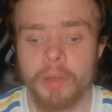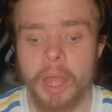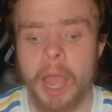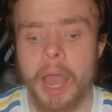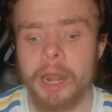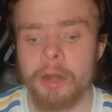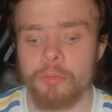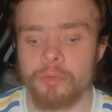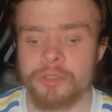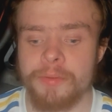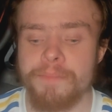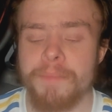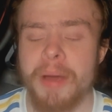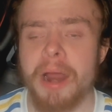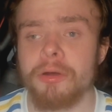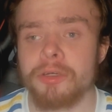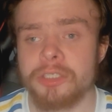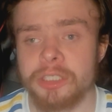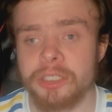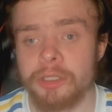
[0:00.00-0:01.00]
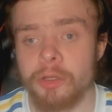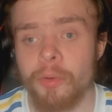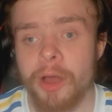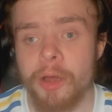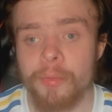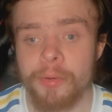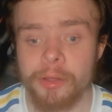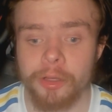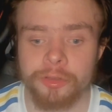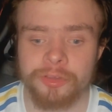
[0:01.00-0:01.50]
And it was embarrassing the
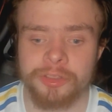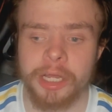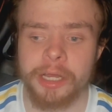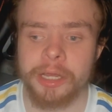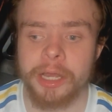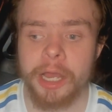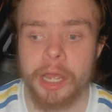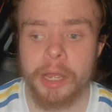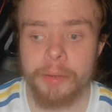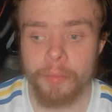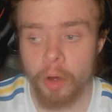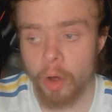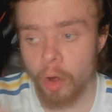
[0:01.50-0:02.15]
way we lost that game.